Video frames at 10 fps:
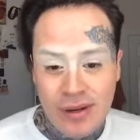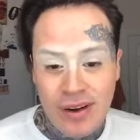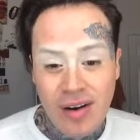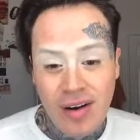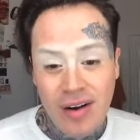
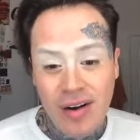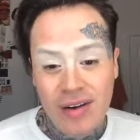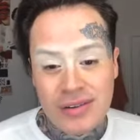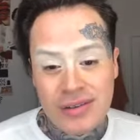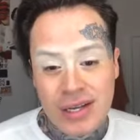
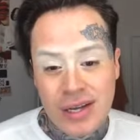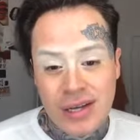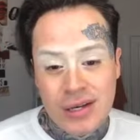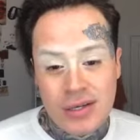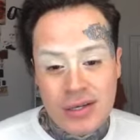Oh,
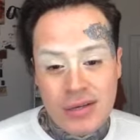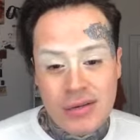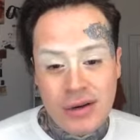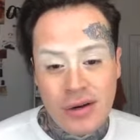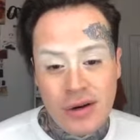
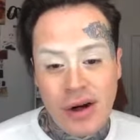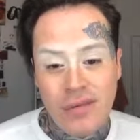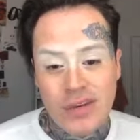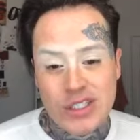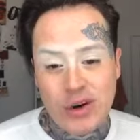
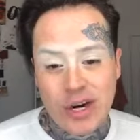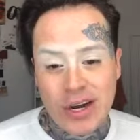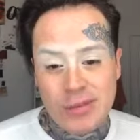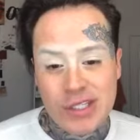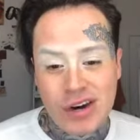Victoria,
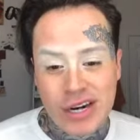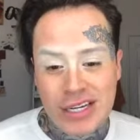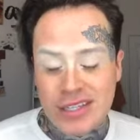I'm sorry.